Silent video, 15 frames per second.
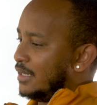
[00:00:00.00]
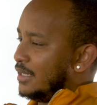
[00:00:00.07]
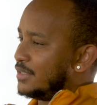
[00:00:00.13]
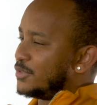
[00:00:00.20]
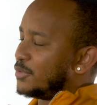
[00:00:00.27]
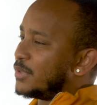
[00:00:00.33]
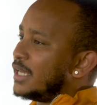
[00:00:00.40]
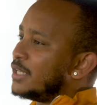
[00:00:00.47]

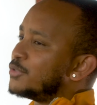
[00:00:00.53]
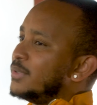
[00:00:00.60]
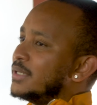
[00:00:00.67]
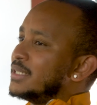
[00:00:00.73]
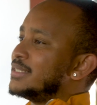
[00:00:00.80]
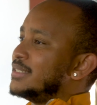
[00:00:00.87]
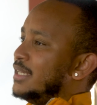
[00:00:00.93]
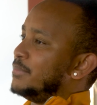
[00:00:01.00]
It's okay to
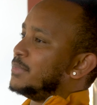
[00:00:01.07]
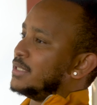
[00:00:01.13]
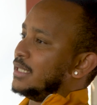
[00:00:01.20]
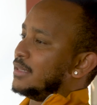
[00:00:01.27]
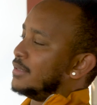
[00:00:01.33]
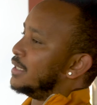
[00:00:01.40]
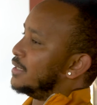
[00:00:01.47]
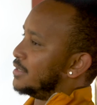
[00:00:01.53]
accept
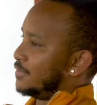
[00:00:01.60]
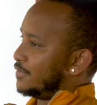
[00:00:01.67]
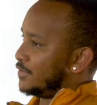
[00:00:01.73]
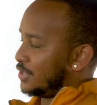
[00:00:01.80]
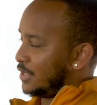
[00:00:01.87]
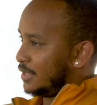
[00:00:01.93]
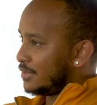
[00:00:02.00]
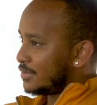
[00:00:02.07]
that things have
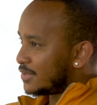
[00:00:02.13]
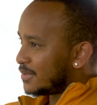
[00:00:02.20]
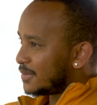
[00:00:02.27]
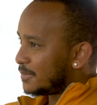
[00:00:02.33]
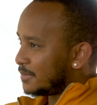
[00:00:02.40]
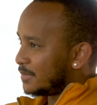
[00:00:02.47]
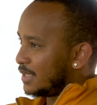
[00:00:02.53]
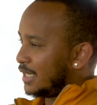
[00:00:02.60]
changed,
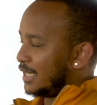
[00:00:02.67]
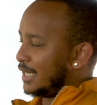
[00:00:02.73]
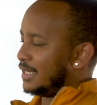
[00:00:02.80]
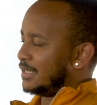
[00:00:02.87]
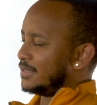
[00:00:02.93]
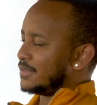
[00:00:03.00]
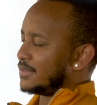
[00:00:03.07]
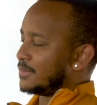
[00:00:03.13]

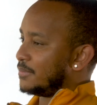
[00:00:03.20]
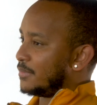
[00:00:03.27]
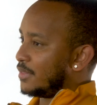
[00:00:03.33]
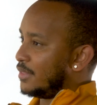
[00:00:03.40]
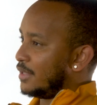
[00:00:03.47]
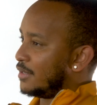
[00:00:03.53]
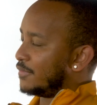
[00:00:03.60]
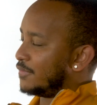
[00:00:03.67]
and
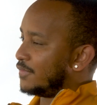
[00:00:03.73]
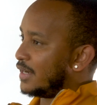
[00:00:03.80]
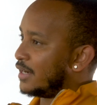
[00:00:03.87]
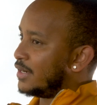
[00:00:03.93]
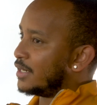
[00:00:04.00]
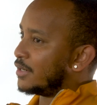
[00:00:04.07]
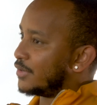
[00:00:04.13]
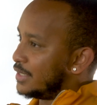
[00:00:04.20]
think
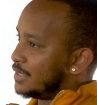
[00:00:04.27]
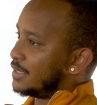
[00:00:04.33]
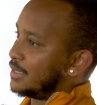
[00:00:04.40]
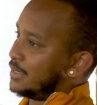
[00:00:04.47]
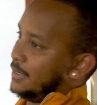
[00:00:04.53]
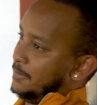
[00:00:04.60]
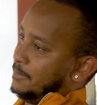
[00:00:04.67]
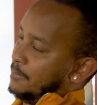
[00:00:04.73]
very
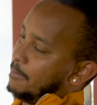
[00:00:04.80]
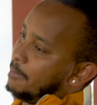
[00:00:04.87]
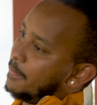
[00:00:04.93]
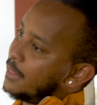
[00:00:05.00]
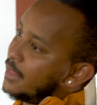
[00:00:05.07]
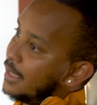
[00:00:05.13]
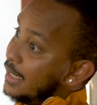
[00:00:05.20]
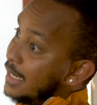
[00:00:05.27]
critically
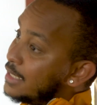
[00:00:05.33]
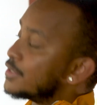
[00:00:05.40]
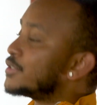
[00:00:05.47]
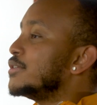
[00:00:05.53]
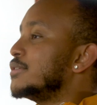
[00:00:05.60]
and ask